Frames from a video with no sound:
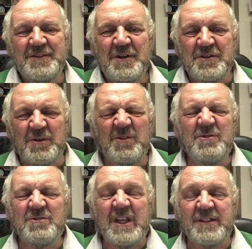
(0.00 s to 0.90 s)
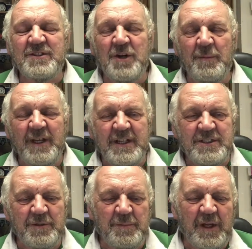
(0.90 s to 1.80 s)
so I do tend to dominate
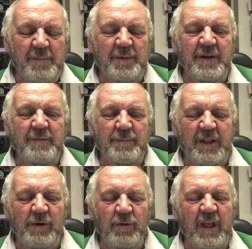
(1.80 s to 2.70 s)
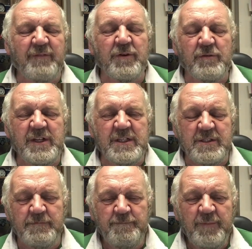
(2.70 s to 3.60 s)
it a bit, but they're all there for a
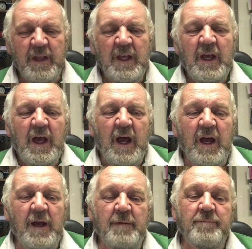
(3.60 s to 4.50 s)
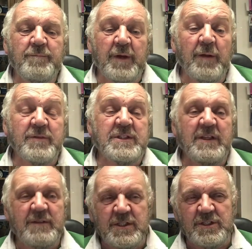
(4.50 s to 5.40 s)
reason. But obviously
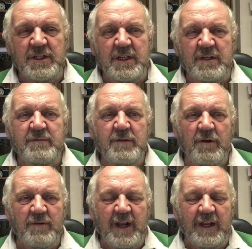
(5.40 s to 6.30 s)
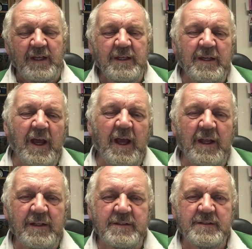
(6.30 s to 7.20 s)
this year no rally
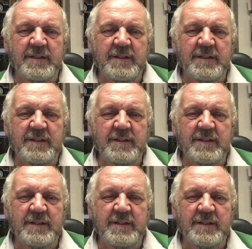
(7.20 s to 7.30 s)
and